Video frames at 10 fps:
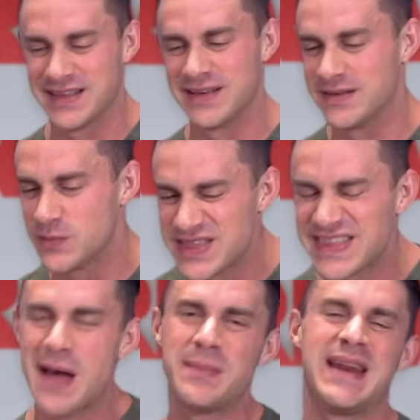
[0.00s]
with
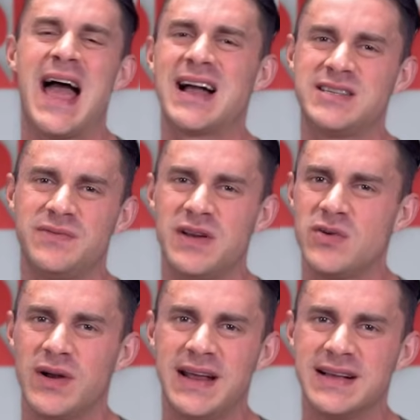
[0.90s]
that many active
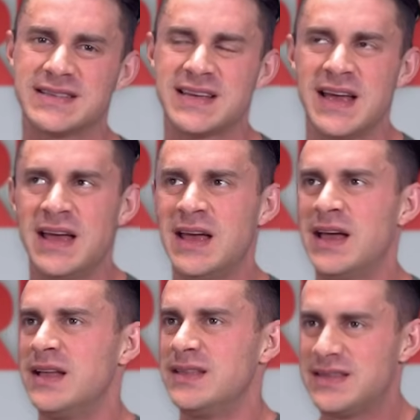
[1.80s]
ingredients,
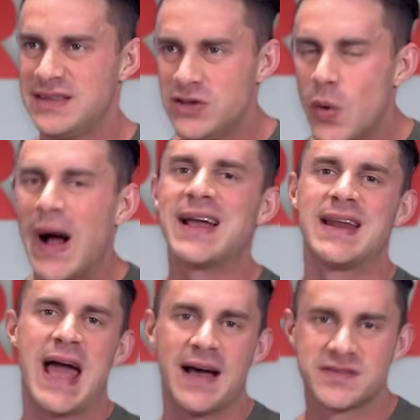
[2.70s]
you are going
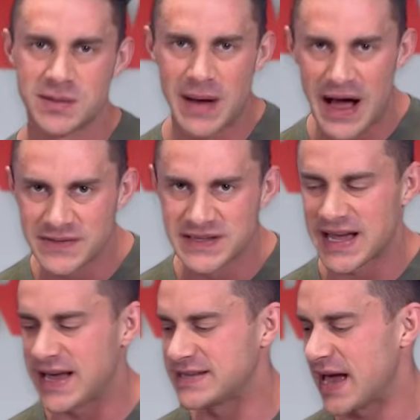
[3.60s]
to have some
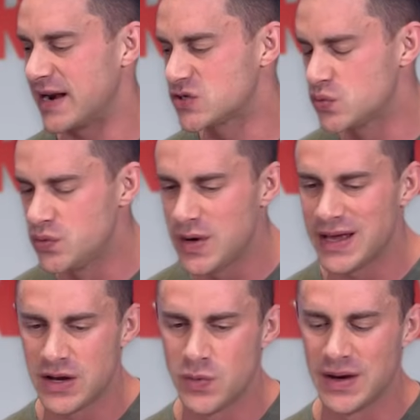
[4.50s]
aftertaste, and it's
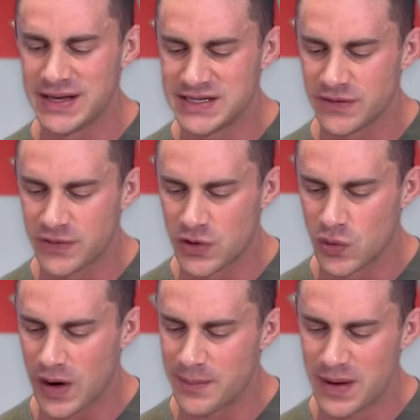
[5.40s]
really, really
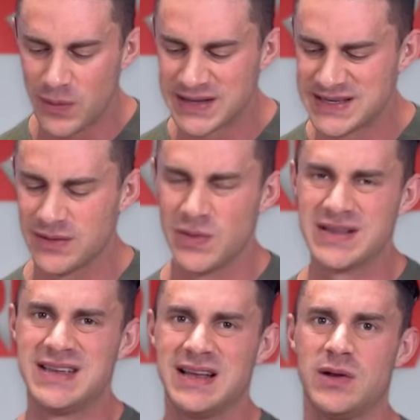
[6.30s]
difficult. I mean, we're
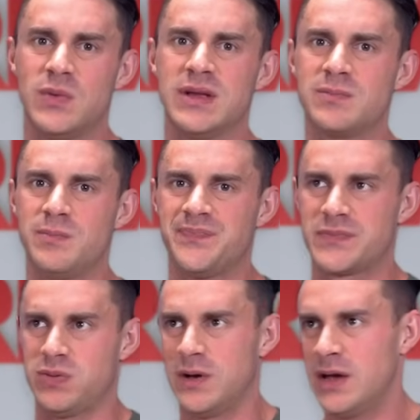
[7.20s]
dealing with
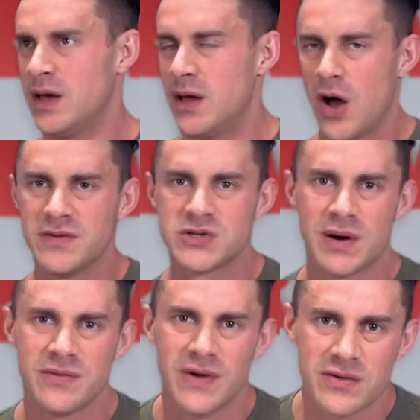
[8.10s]
over
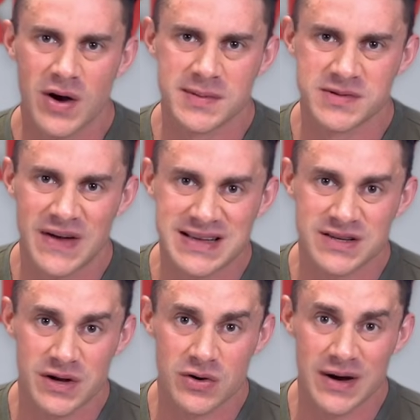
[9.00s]
25 grams of
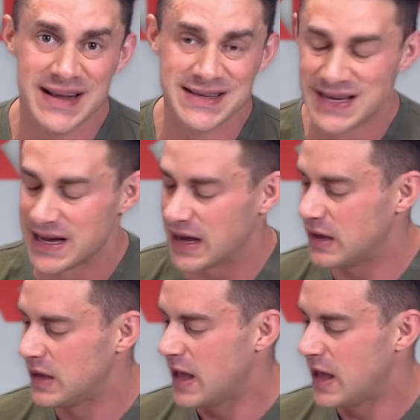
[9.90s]
active ingredients here.